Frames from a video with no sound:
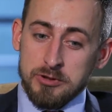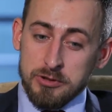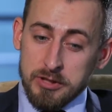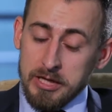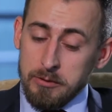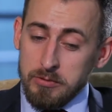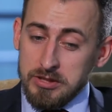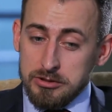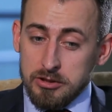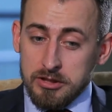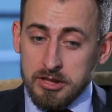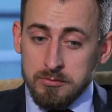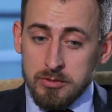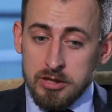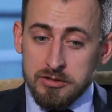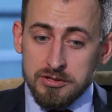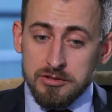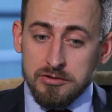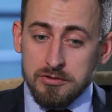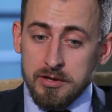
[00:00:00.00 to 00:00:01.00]
today we're talking
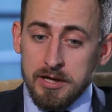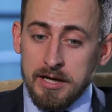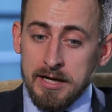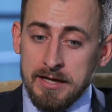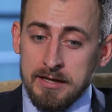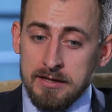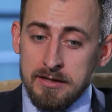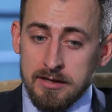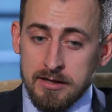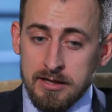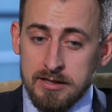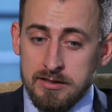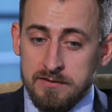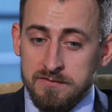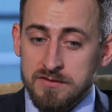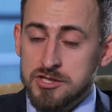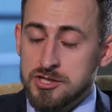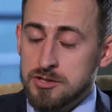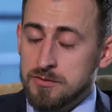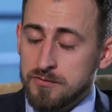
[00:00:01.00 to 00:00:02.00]
about Ukraine and the
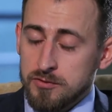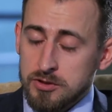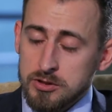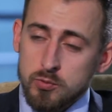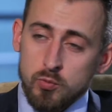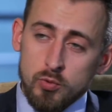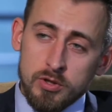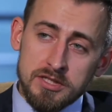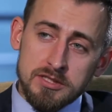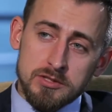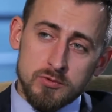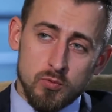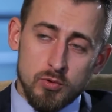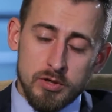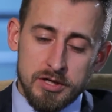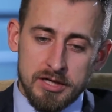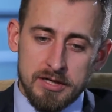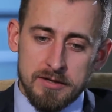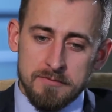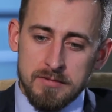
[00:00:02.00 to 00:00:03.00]
vision for 2020.